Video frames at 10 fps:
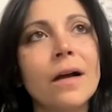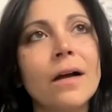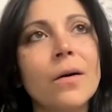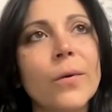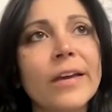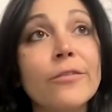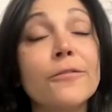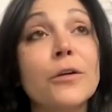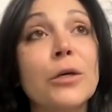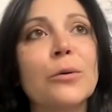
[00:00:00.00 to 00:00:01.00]
We have a
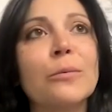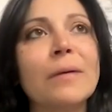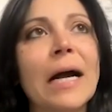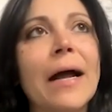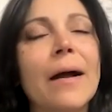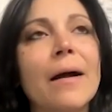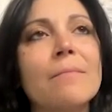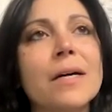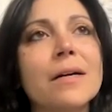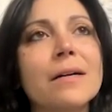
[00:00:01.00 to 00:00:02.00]
few.
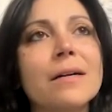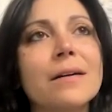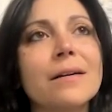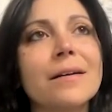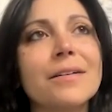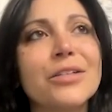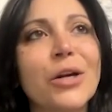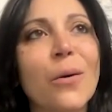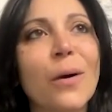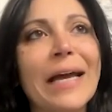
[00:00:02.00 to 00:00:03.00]

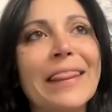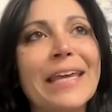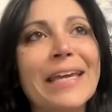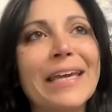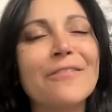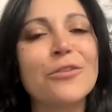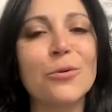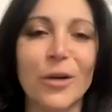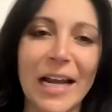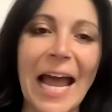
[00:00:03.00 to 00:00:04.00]
I think if you
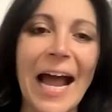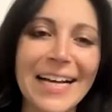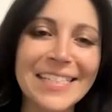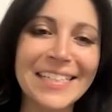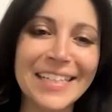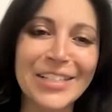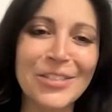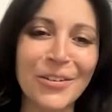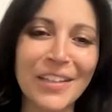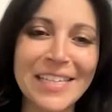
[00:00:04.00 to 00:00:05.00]
were to ask a
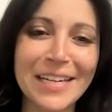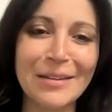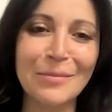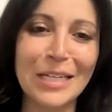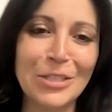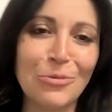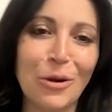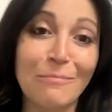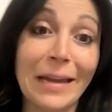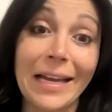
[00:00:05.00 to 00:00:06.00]
dancer on the team, each
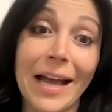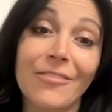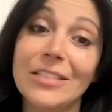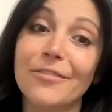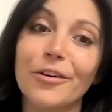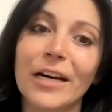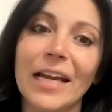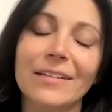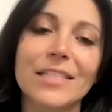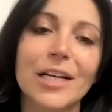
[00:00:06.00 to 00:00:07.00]
one may have a different
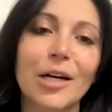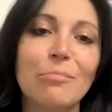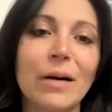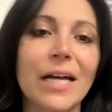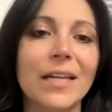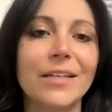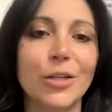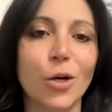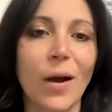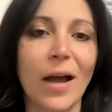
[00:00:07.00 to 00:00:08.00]
answer. But,
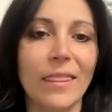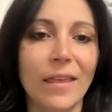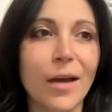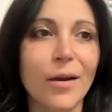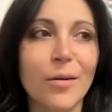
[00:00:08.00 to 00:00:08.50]
I think